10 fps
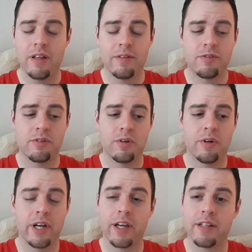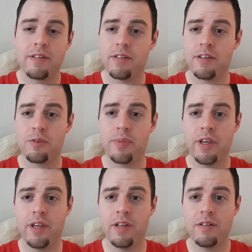So I got to see his
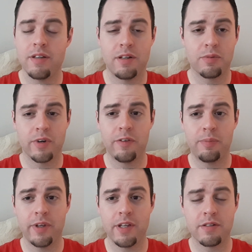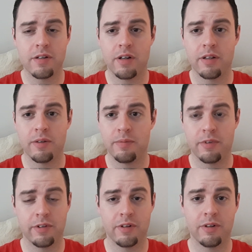page and his wife's page and all
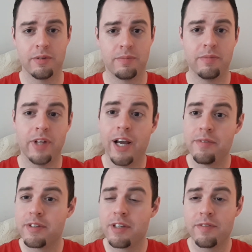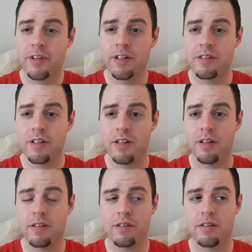the little lives that they've touched, and
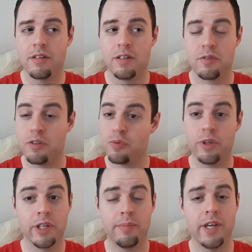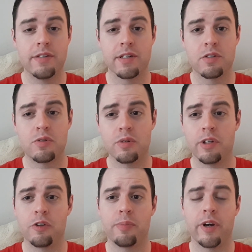it's really amazing. It's truly
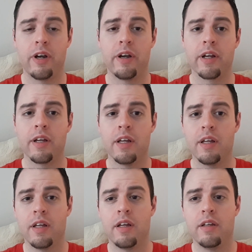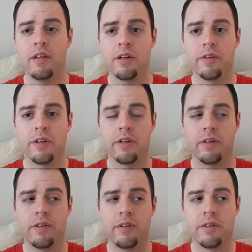inspiring. You know,
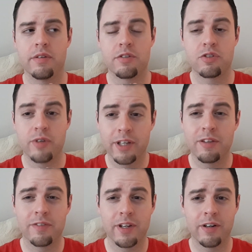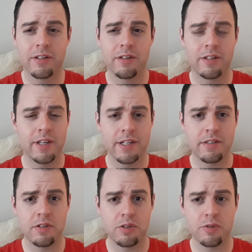the strength of character it takes
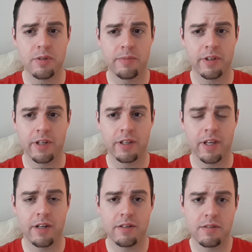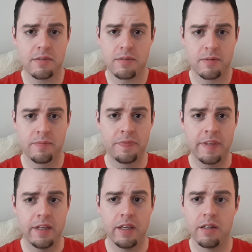to something like that is
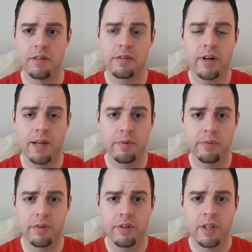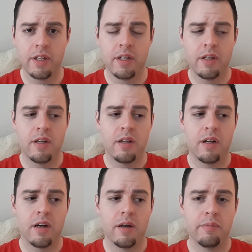indescribable.
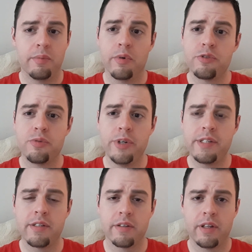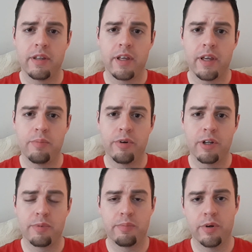Most recently, they had put
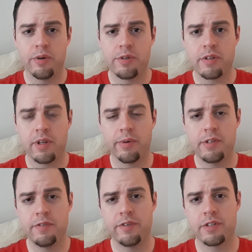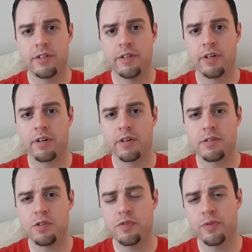up a post. They went to visit a young girl.
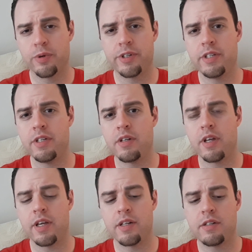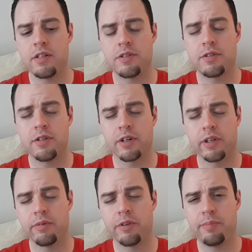She's 14, and she is
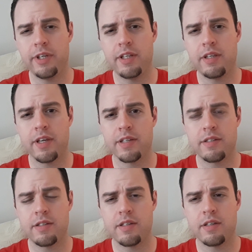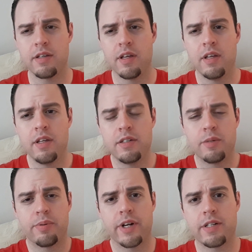struggling with PTSD,
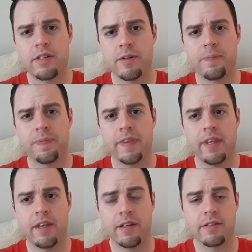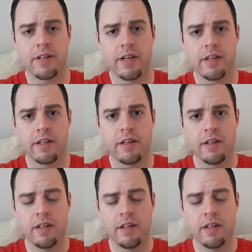depression, and anxiety.